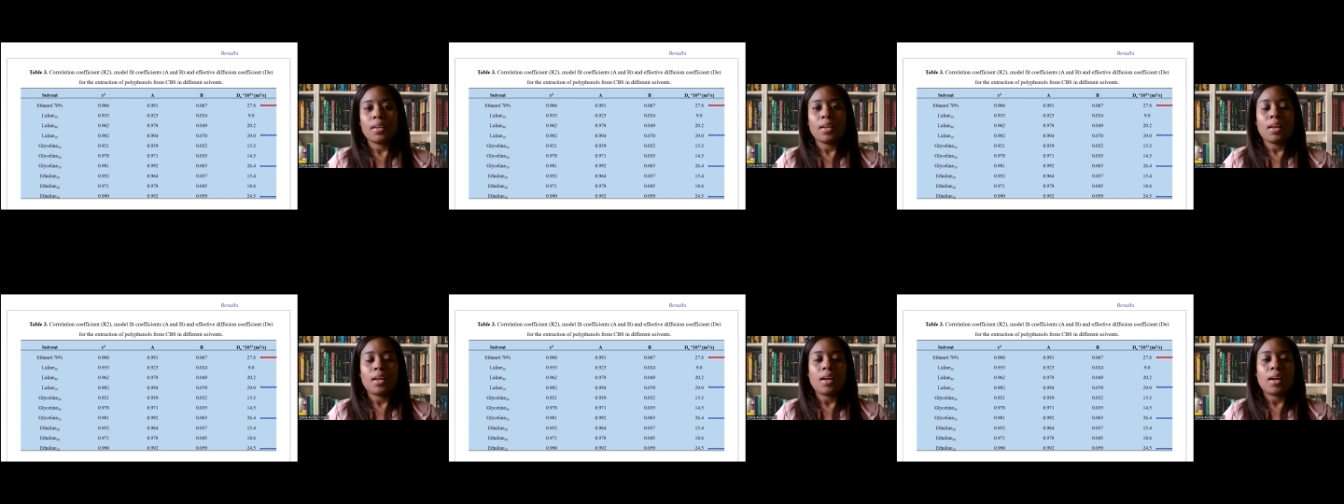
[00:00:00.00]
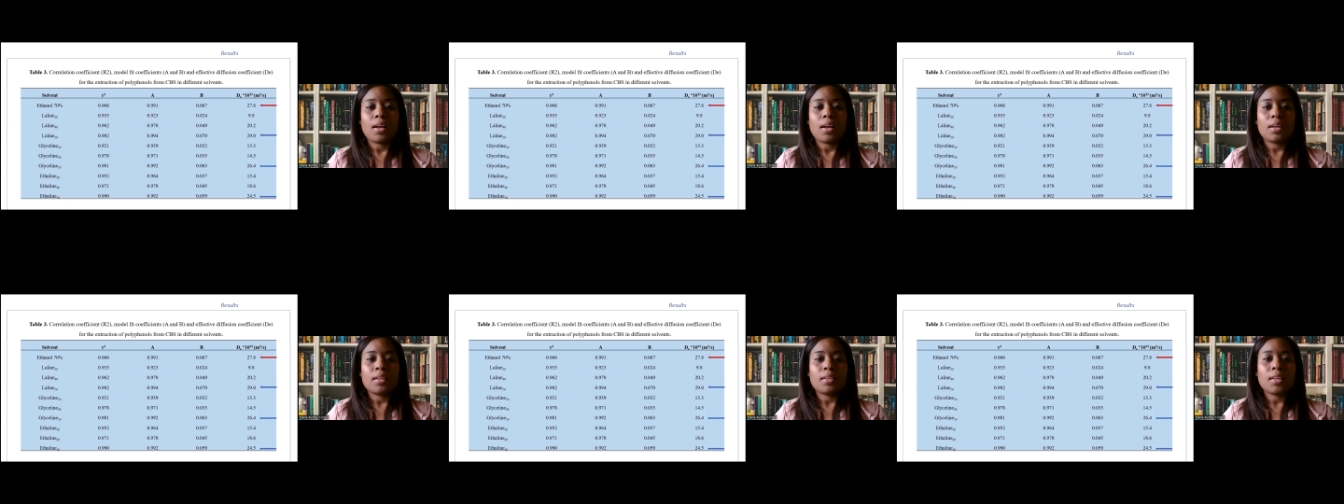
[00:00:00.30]

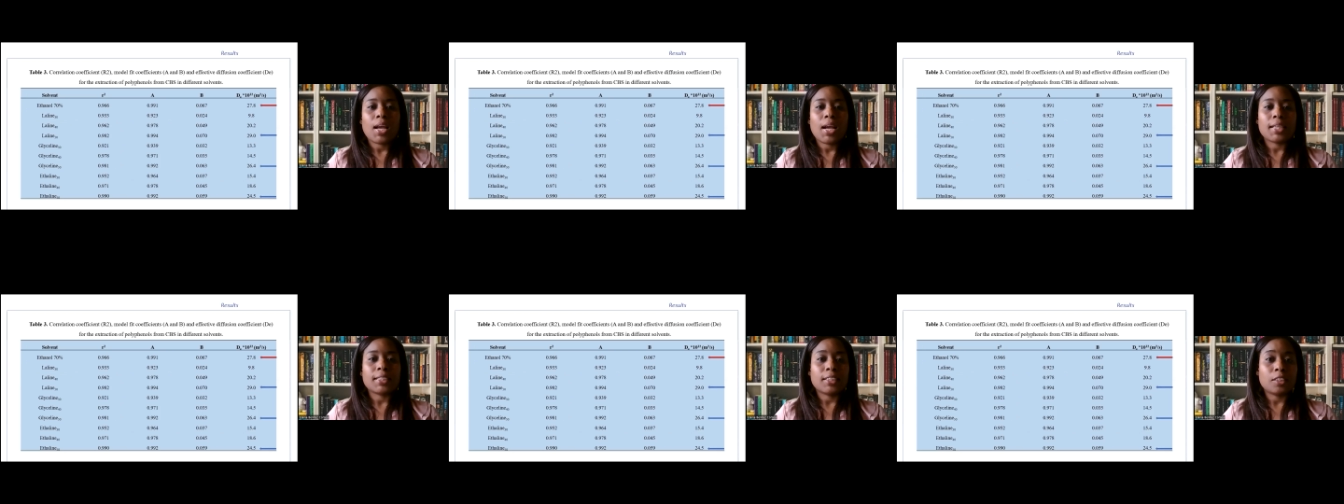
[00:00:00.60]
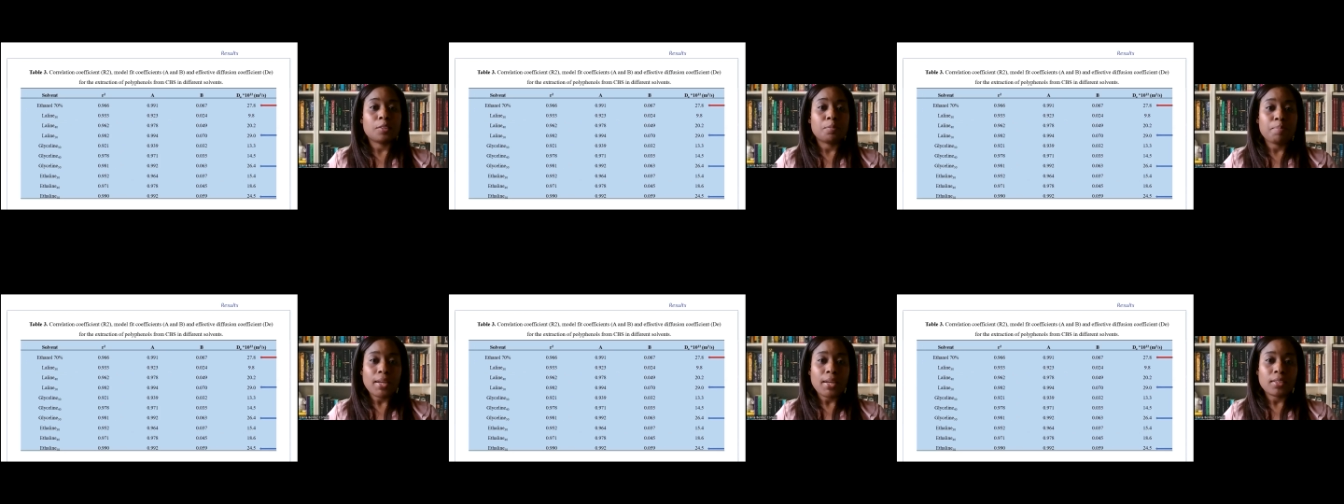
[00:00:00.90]
And as
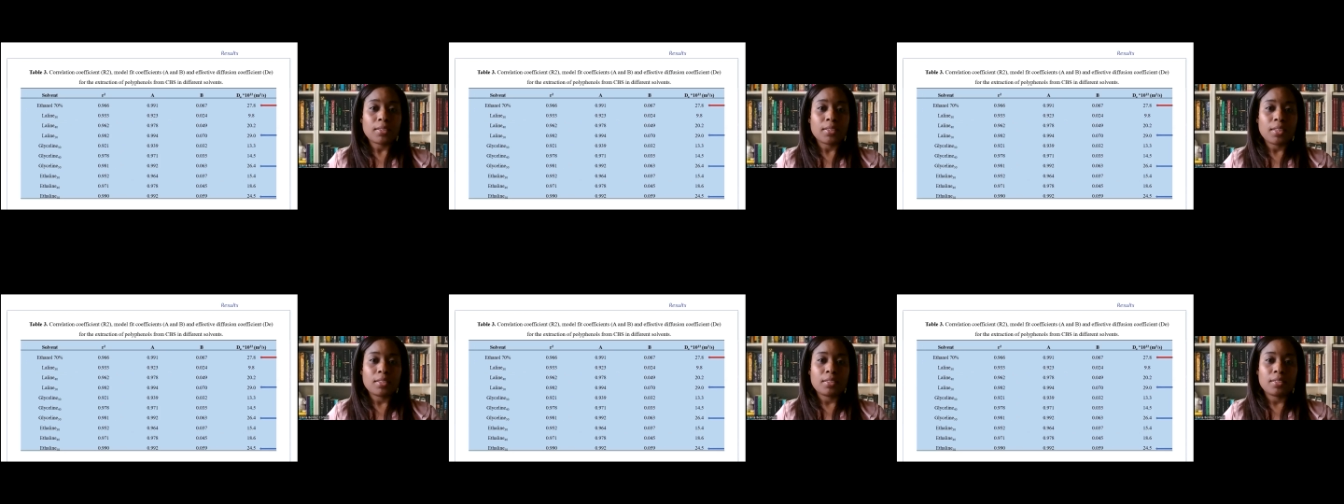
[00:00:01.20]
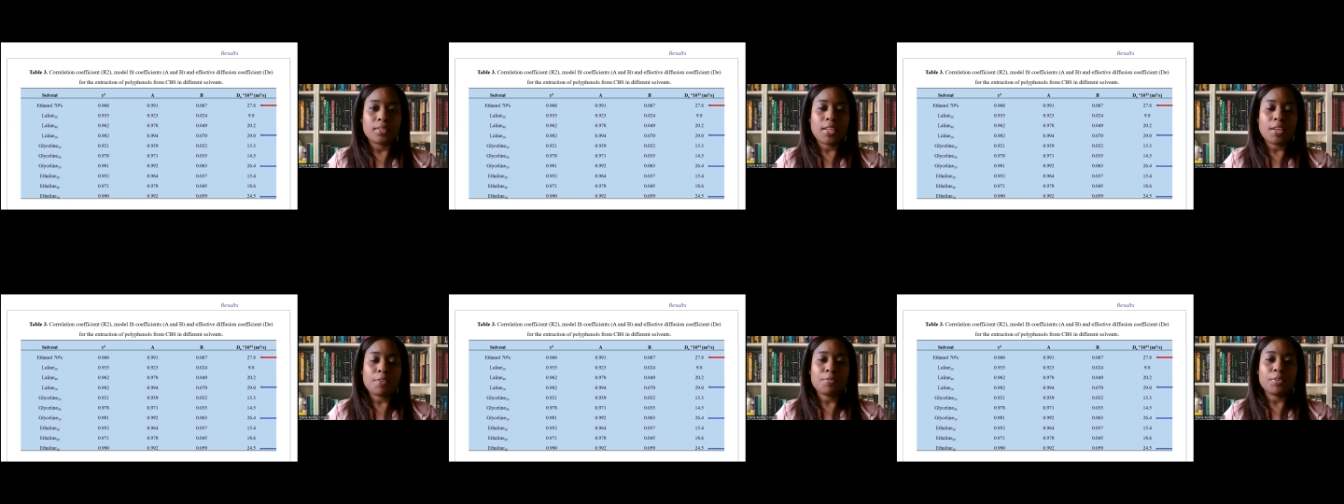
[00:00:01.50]
expected,
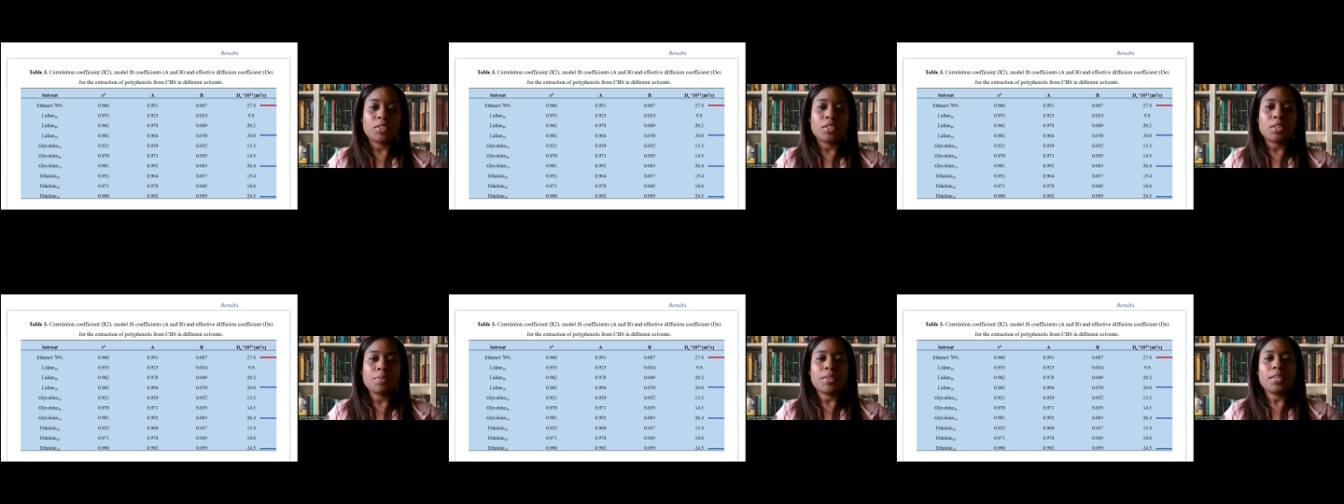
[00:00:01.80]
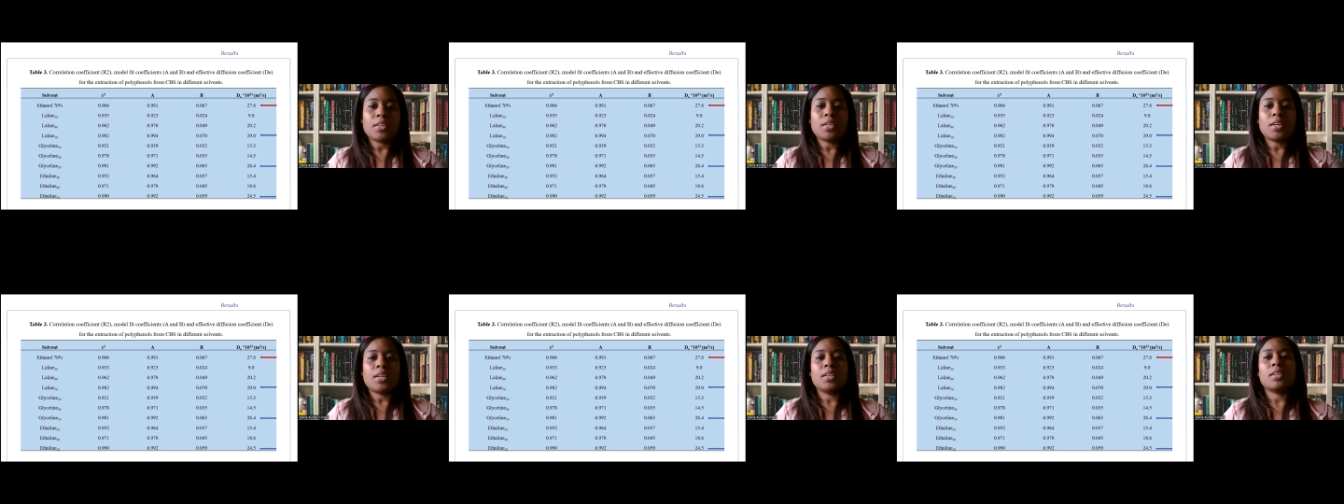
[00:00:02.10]

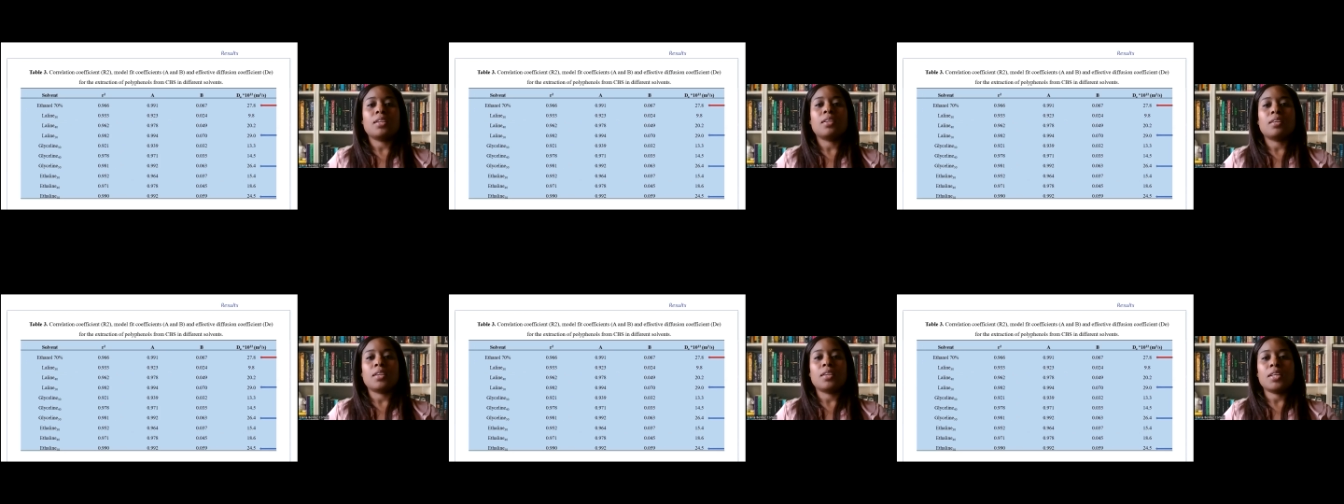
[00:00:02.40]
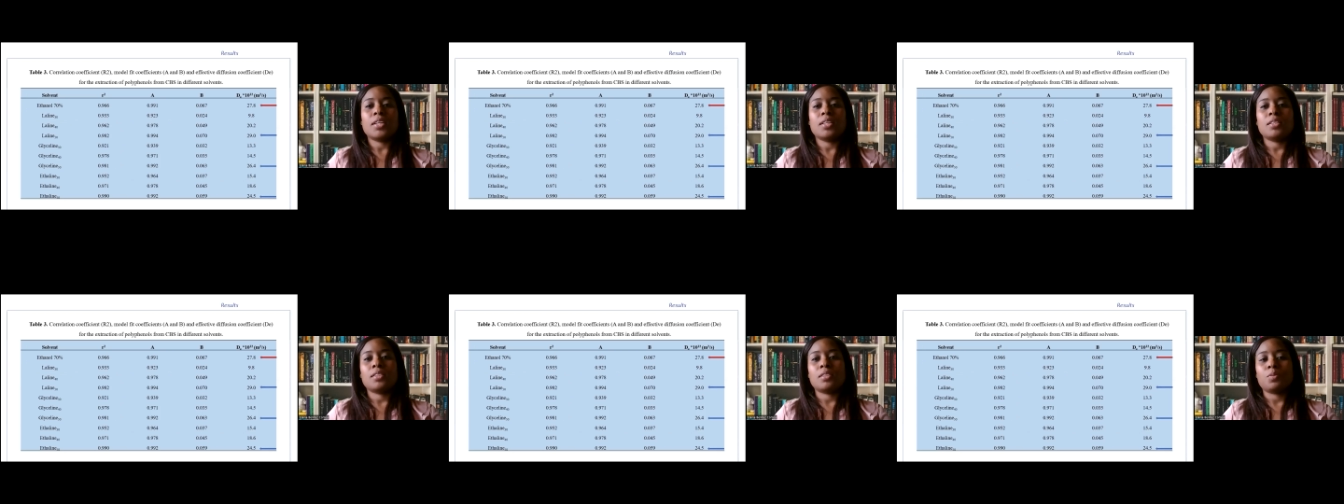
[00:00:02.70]
diffusivity
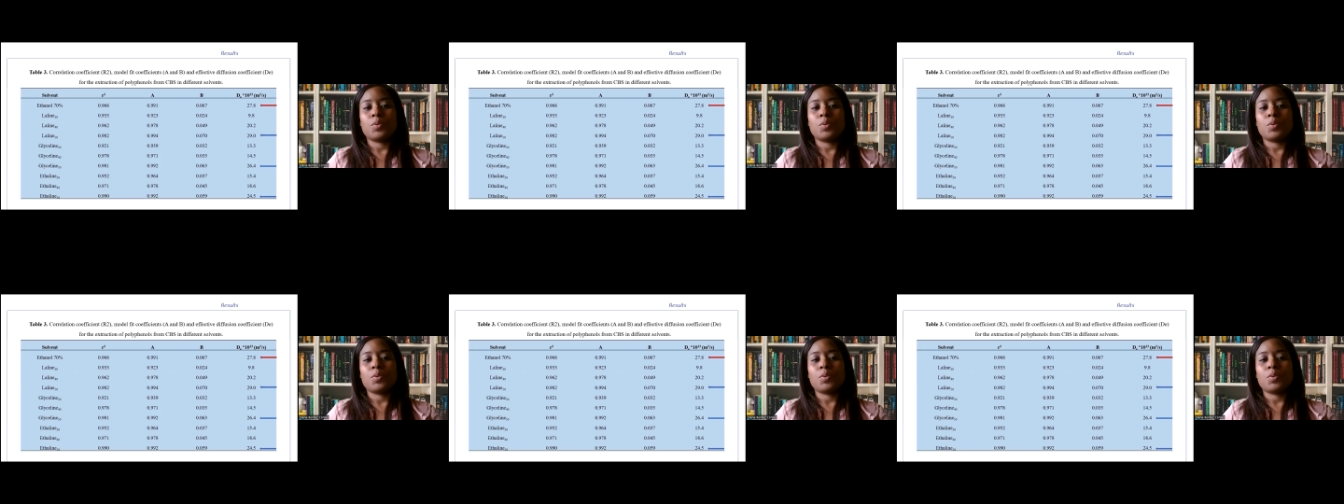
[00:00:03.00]
increased